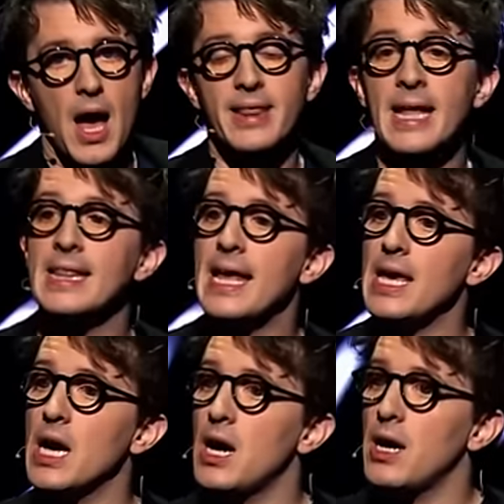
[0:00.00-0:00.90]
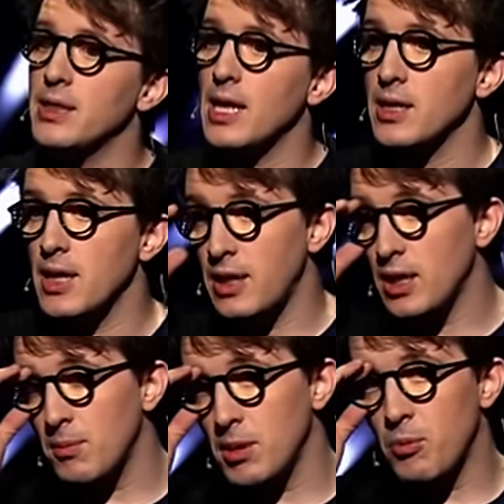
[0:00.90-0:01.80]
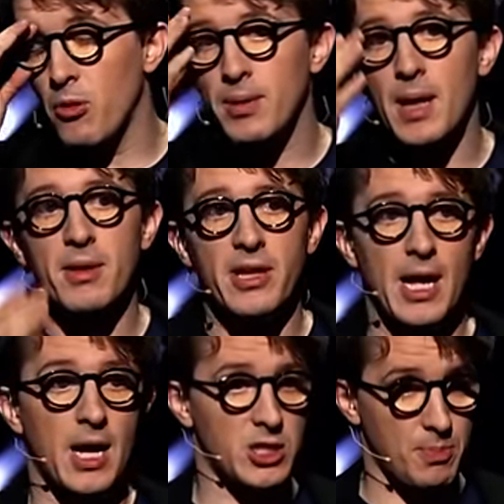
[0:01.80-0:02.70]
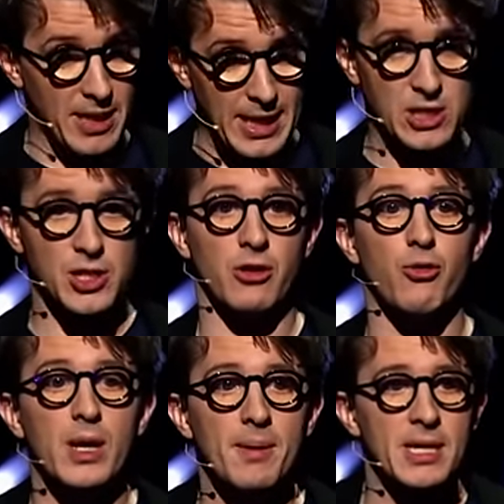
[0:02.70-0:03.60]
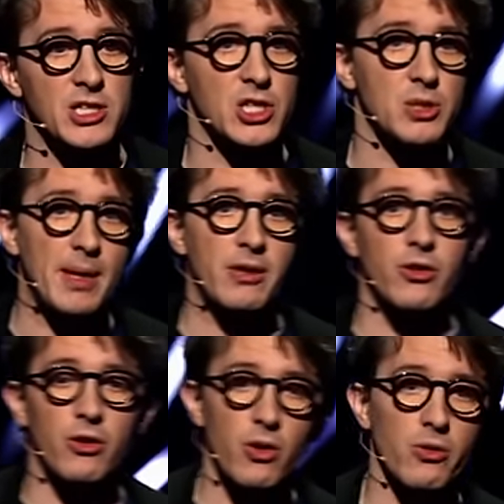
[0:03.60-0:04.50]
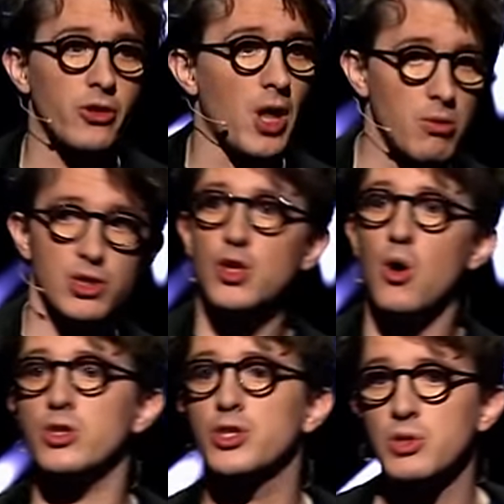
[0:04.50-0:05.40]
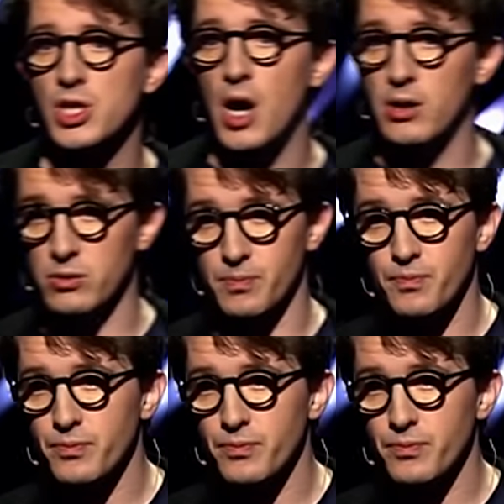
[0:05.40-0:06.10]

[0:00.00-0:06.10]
And then they did give me the point, but that meant I had to spend the next like 20 minutes explaining to the doctor that I was not suicidal.